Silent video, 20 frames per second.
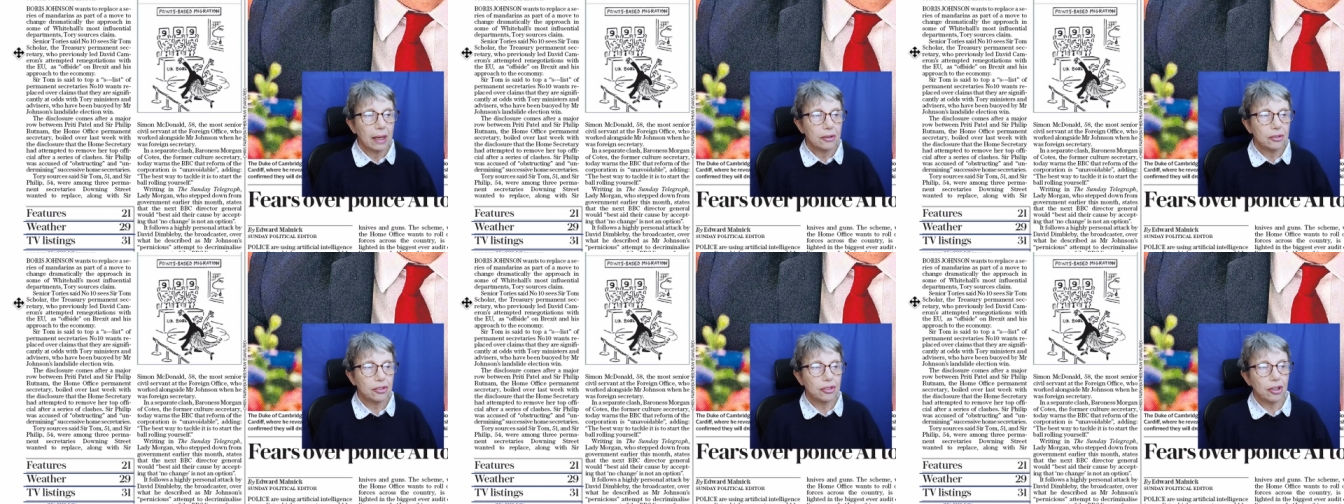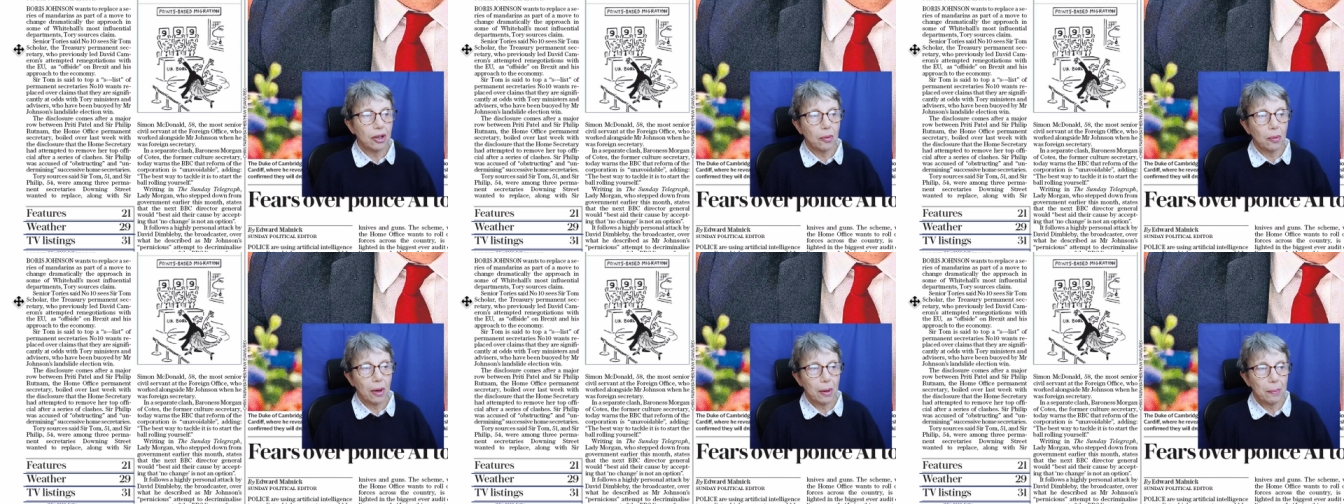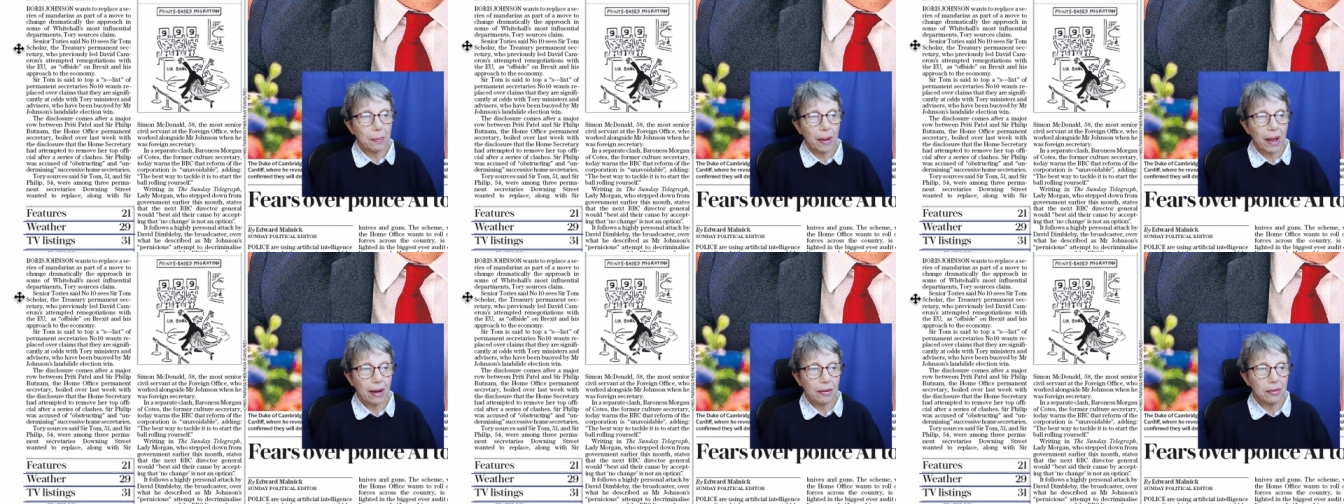So
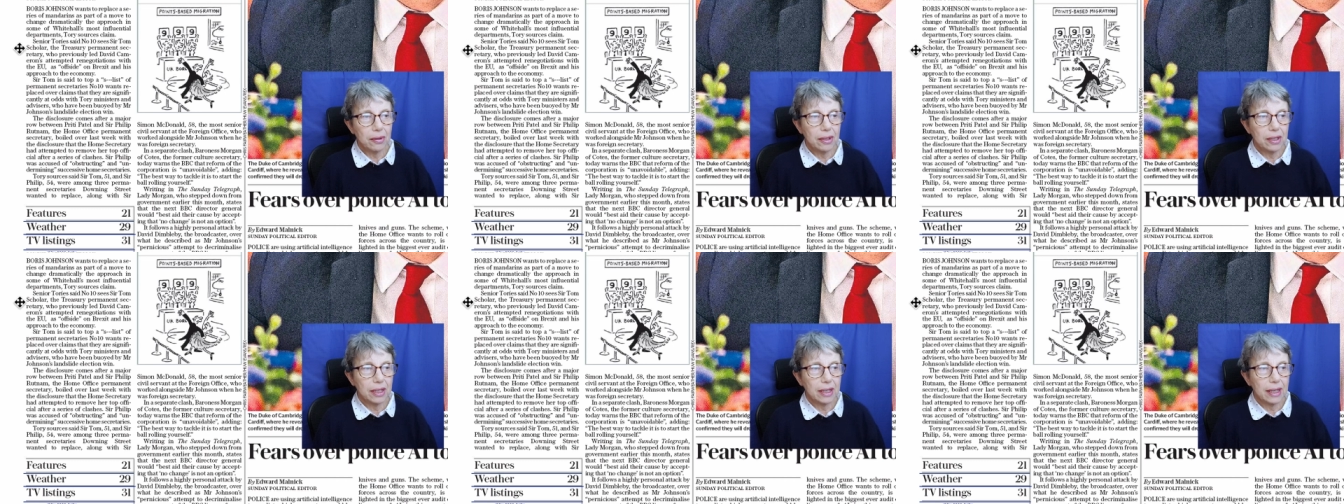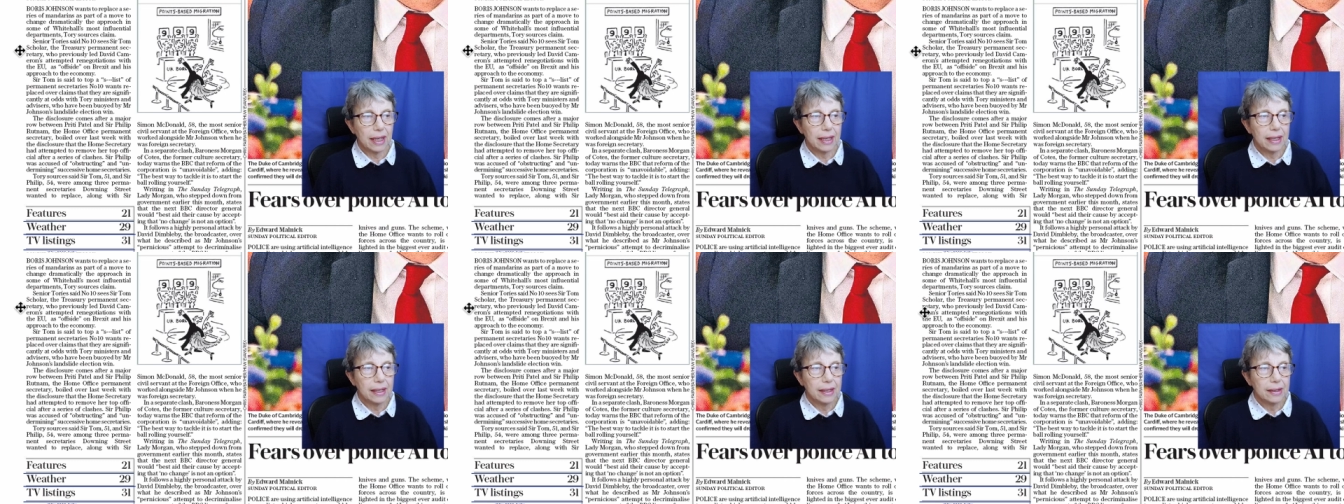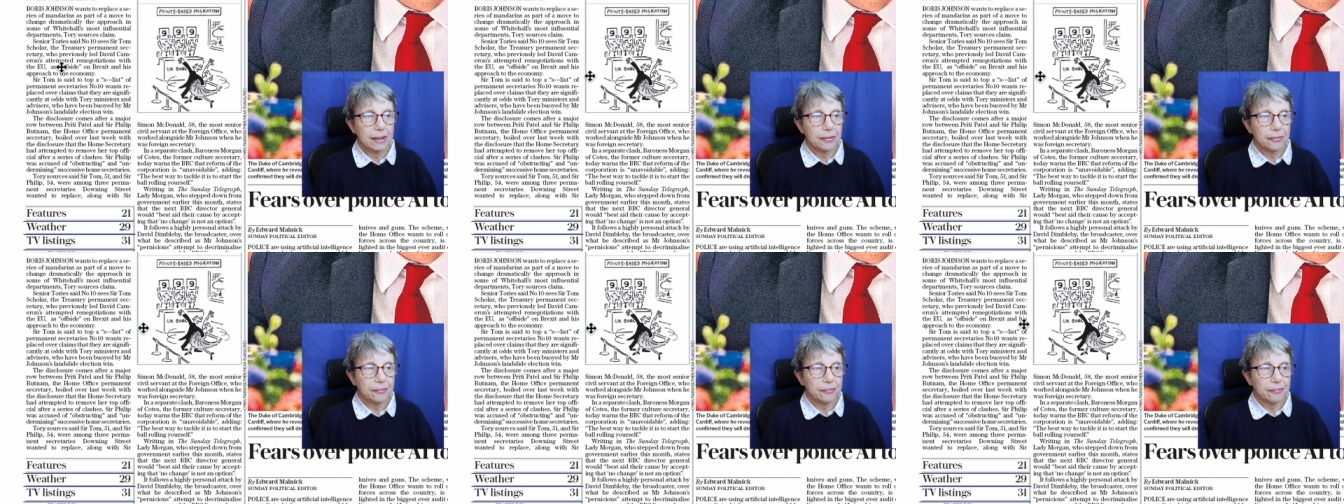
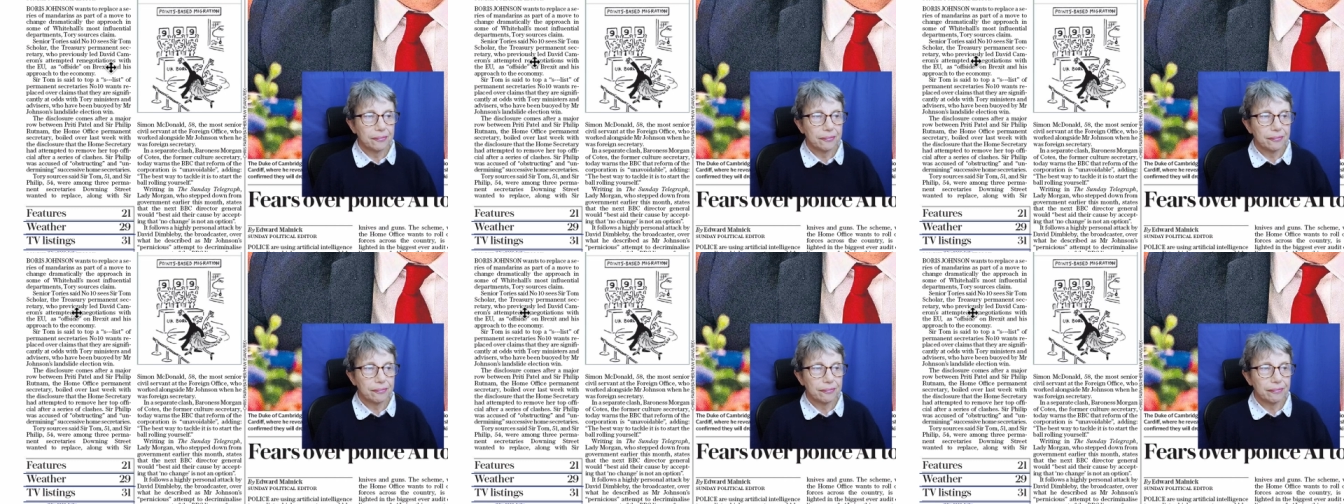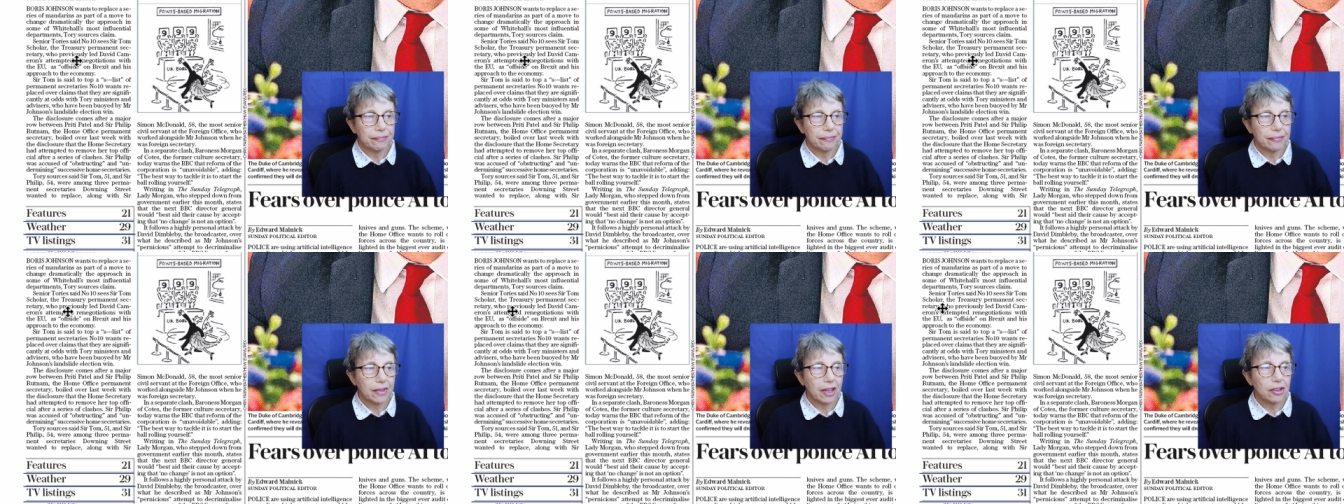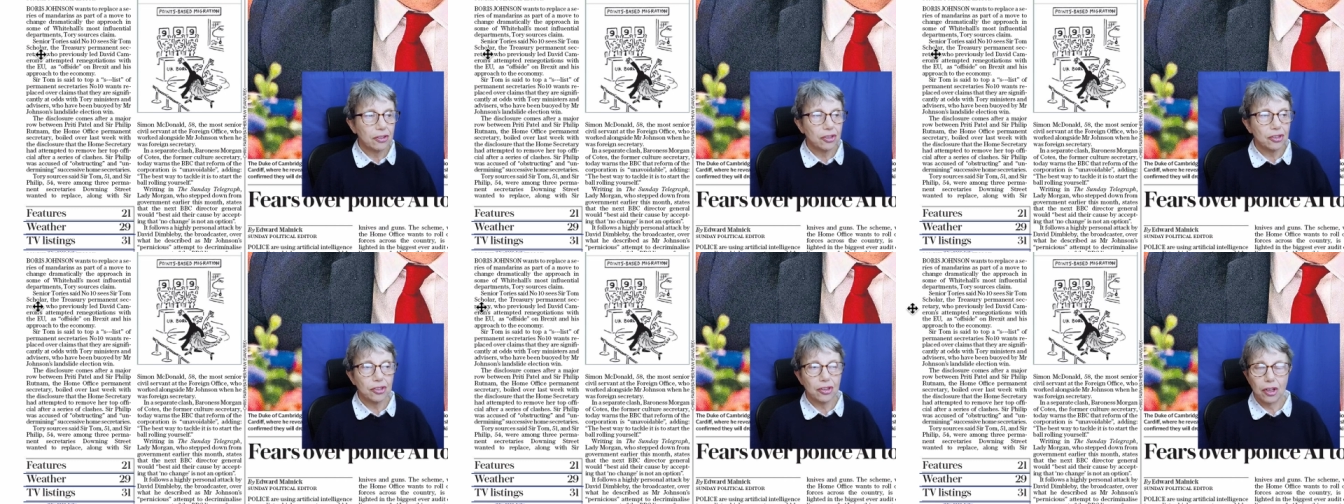apparently,
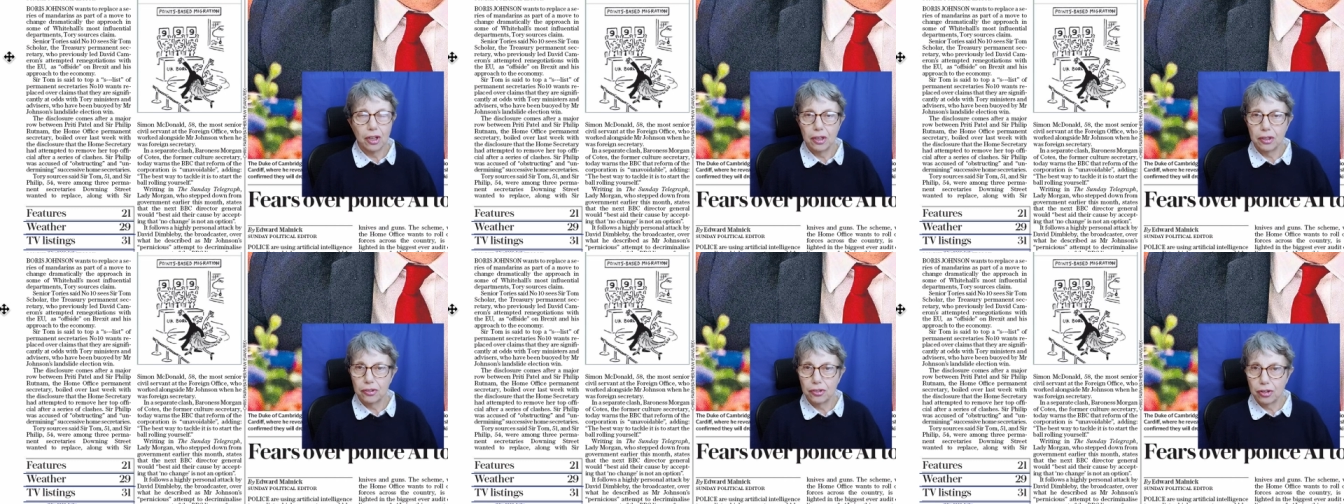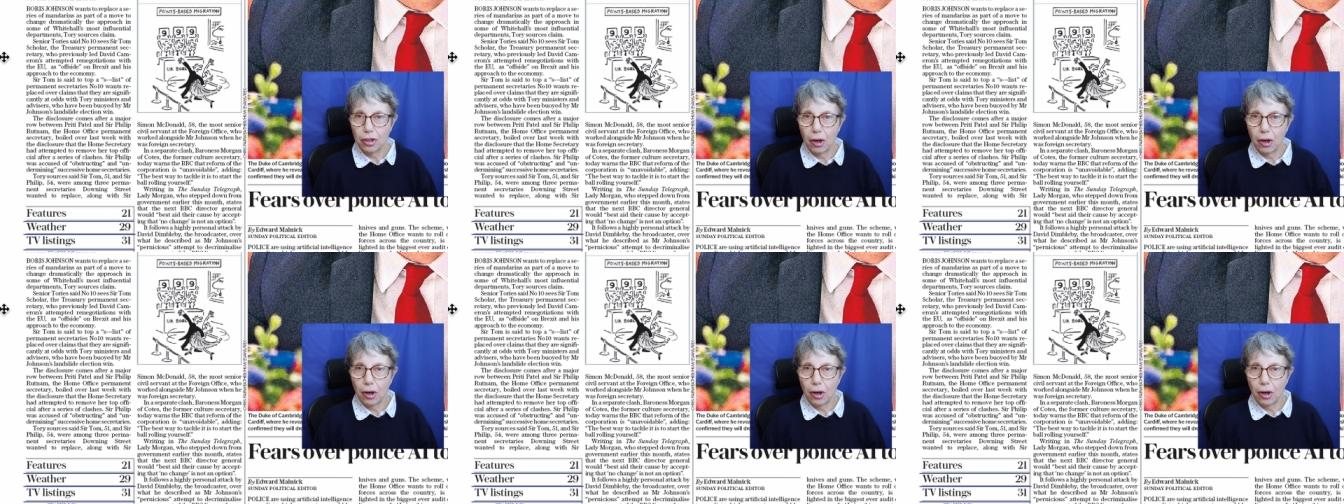Sir